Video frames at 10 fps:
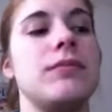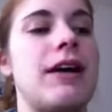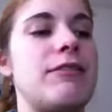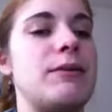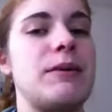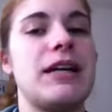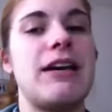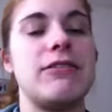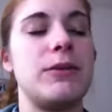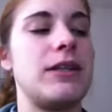have to be more
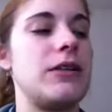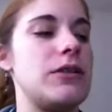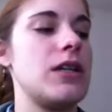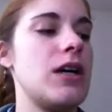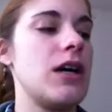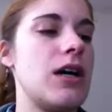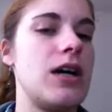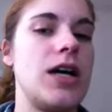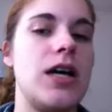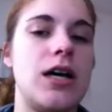careful with those.
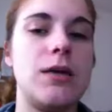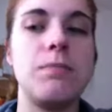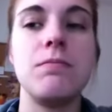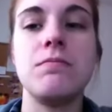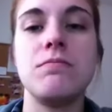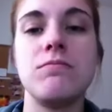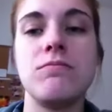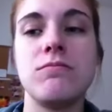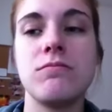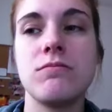How
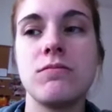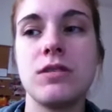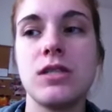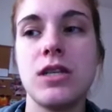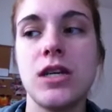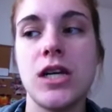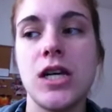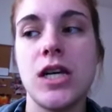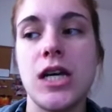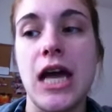
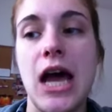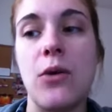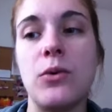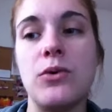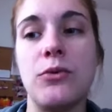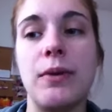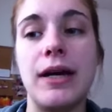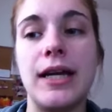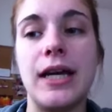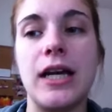was my
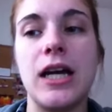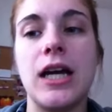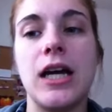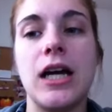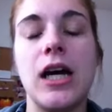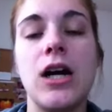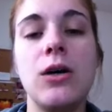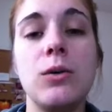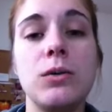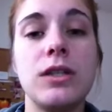day?
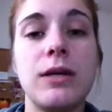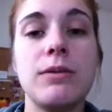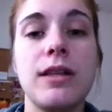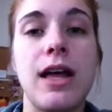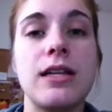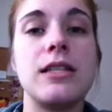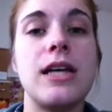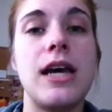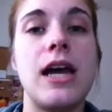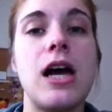Oh, today was the last
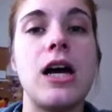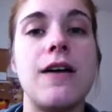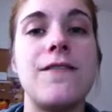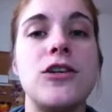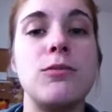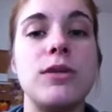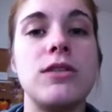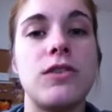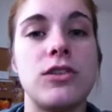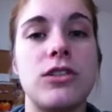day of Humans
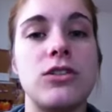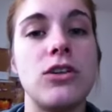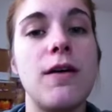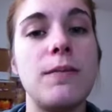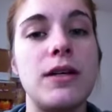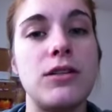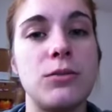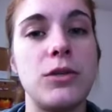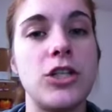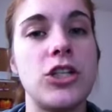vs. Zombies,
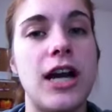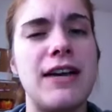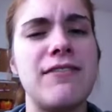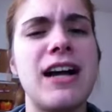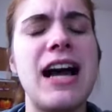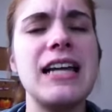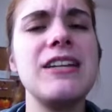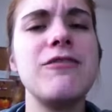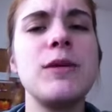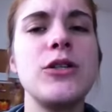which I have kind
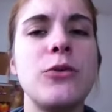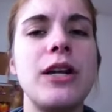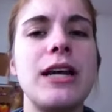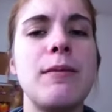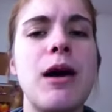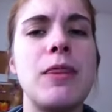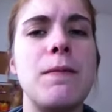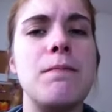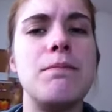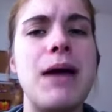of been tweeting about in the
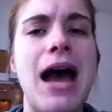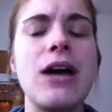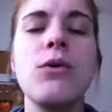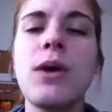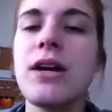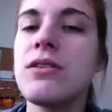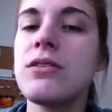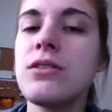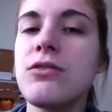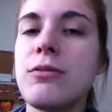
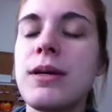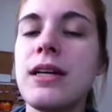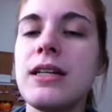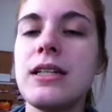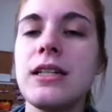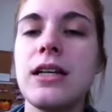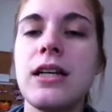background for a bit.